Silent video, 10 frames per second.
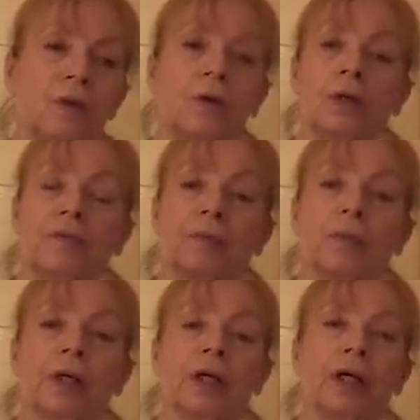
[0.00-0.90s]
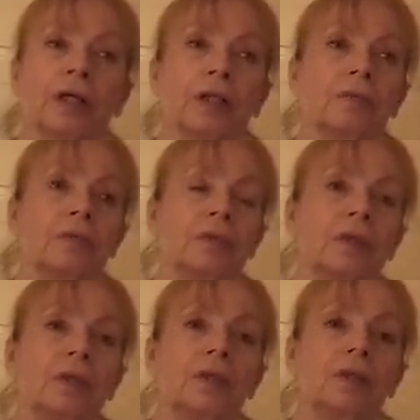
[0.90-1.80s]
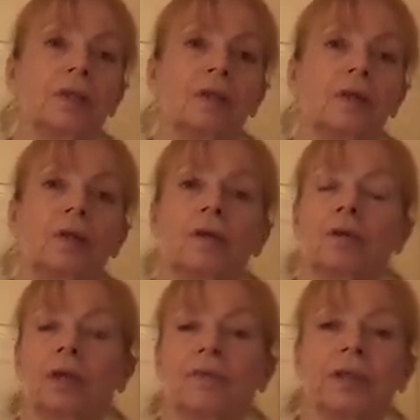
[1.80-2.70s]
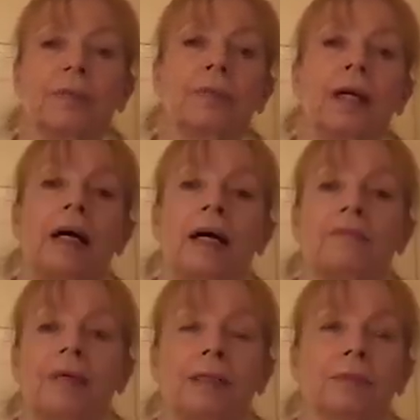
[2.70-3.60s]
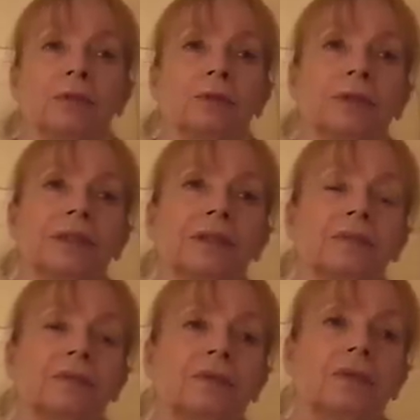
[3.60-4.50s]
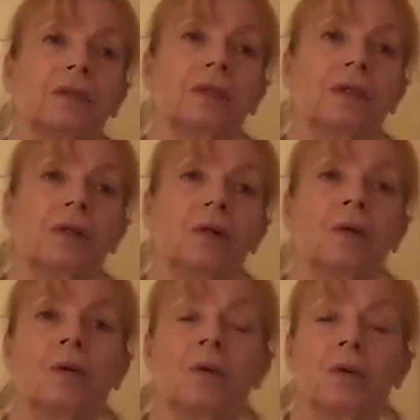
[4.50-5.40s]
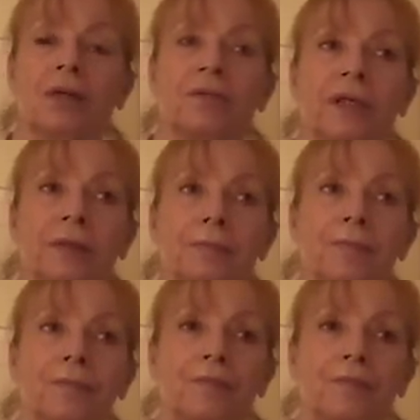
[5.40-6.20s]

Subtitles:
All of them work, all of them have animals, all of them